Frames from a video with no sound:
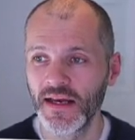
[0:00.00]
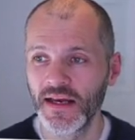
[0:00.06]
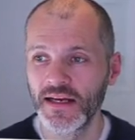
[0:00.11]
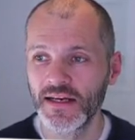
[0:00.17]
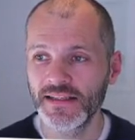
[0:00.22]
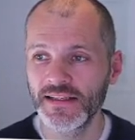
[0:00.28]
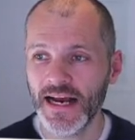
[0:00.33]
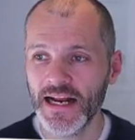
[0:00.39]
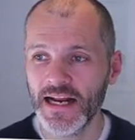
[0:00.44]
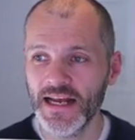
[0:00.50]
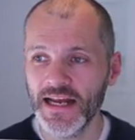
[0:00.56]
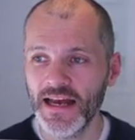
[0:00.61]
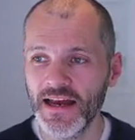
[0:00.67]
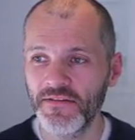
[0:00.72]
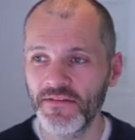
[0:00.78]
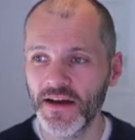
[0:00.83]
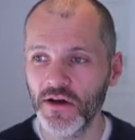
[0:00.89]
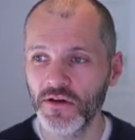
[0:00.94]
Secondly,
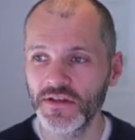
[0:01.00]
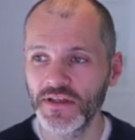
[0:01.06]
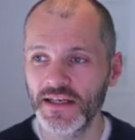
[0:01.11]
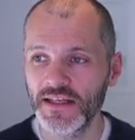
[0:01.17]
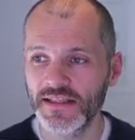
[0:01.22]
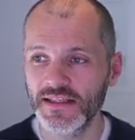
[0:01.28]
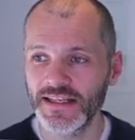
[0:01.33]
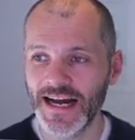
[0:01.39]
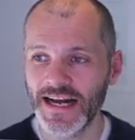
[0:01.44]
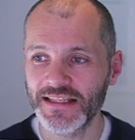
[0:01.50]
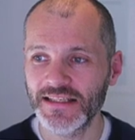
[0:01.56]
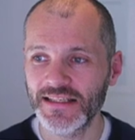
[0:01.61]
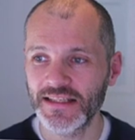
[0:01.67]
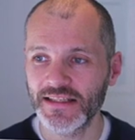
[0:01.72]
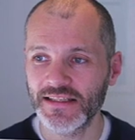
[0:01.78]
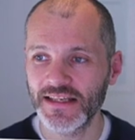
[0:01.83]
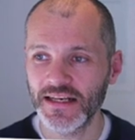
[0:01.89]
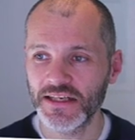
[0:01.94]
if I go to the stats
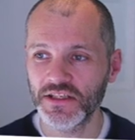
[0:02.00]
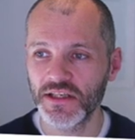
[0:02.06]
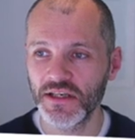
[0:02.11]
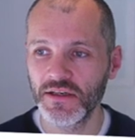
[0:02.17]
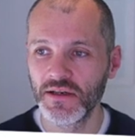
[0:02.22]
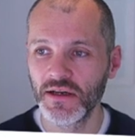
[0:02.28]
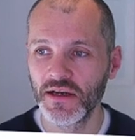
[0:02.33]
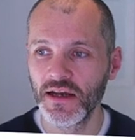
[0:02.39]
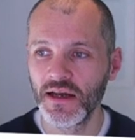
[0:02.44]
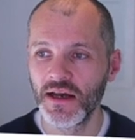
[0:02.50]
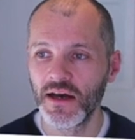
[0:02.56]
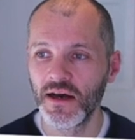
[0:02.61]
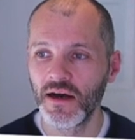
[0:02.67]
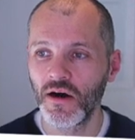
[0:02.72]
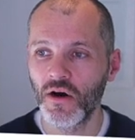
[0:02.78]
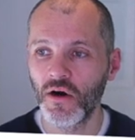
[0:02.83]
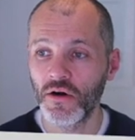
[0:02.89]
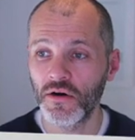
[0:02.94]
section,
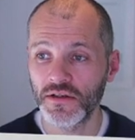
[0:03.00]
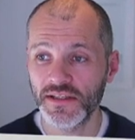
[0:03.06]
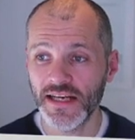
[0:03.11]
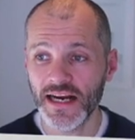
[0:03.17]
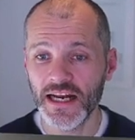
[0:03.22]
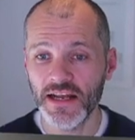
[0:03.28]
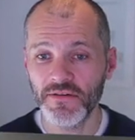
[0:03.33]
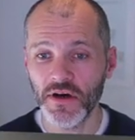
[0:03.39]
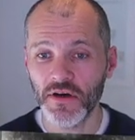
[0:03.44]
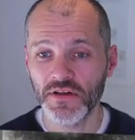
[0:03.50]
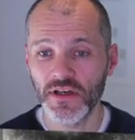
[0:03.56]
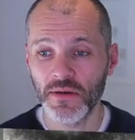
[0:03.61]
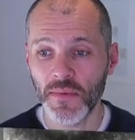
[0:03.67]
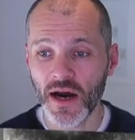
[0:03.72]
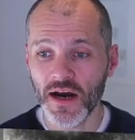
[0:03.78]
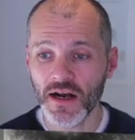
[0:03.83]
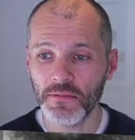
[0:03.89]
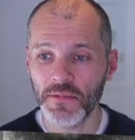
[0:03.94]
or secondly, if I go to the
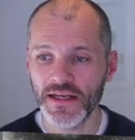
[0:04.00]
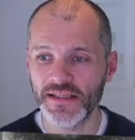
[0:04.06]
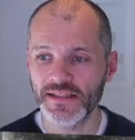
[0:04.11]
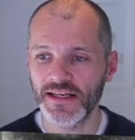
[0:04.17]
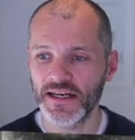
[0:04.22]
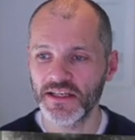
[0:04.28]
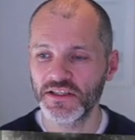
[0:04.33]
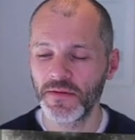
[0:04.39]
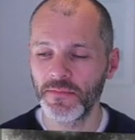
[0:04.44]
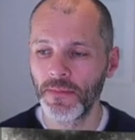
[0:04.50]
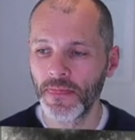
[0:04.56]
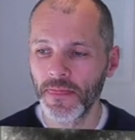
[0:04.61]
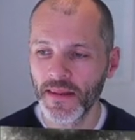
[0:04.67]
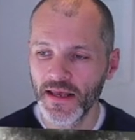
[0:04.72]
marketplace section,